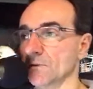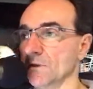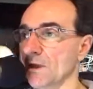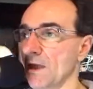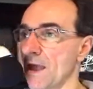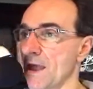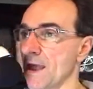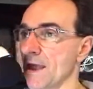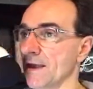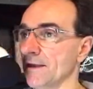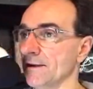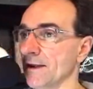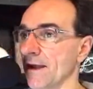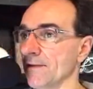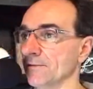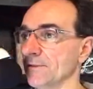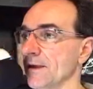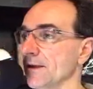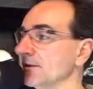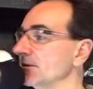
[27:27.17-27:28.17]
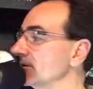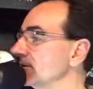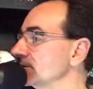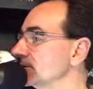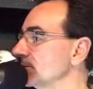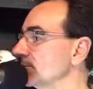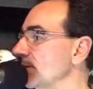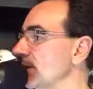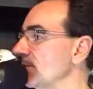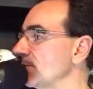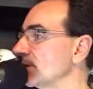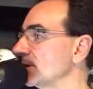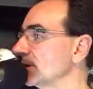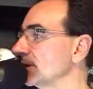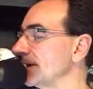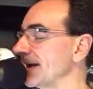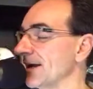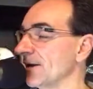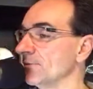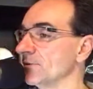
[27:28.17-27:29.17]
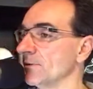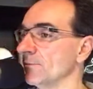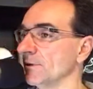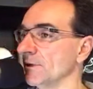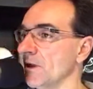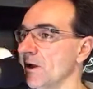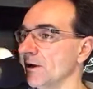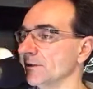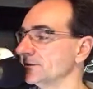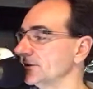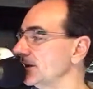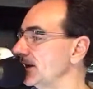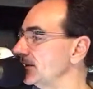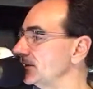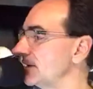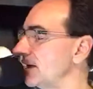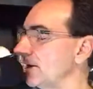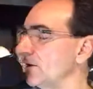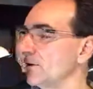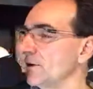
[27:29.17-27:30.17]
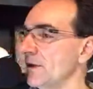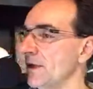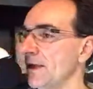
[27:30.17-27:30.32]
And I think some people are going to help them along to get there.